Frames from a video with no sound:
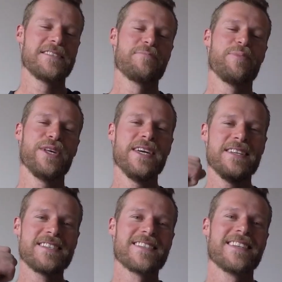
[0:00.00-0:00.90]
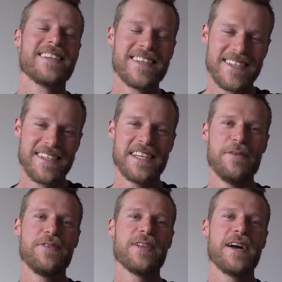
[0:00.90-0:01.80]
Please,
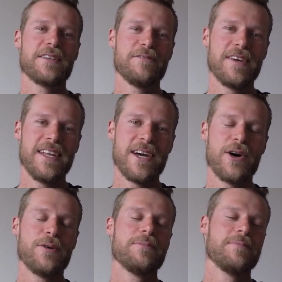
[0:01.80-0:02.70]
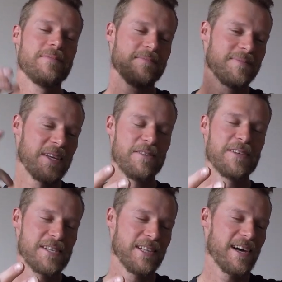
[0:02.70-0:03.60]
if you like the video, give
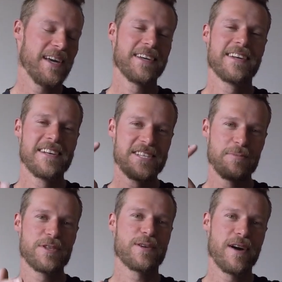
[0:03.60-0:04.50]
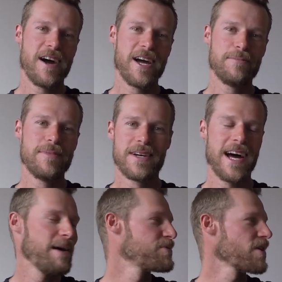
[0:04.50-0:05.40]
us a like, subscribe.
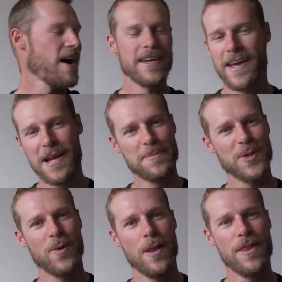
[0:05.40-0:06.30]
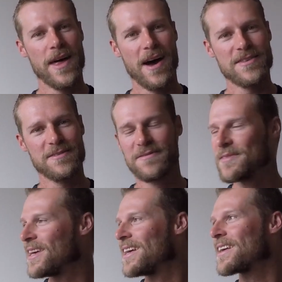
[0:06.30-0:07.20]
I'm trying to get up to 1,000.
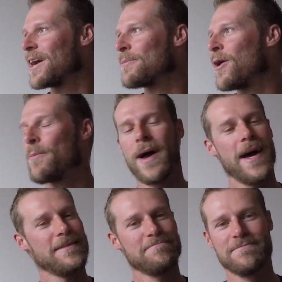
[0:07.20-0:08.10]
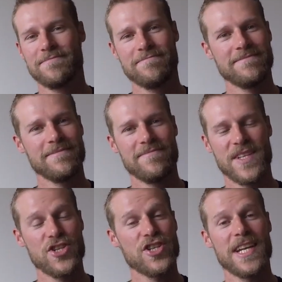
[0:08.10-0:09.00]
Come on, man.
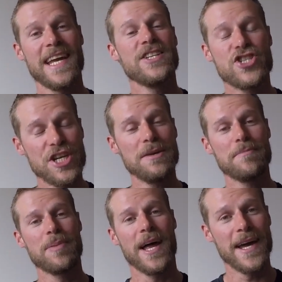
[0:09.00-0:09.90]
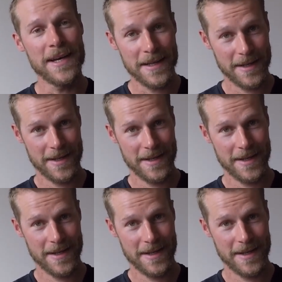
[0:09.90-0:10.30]
This shit ain't cheap, playa.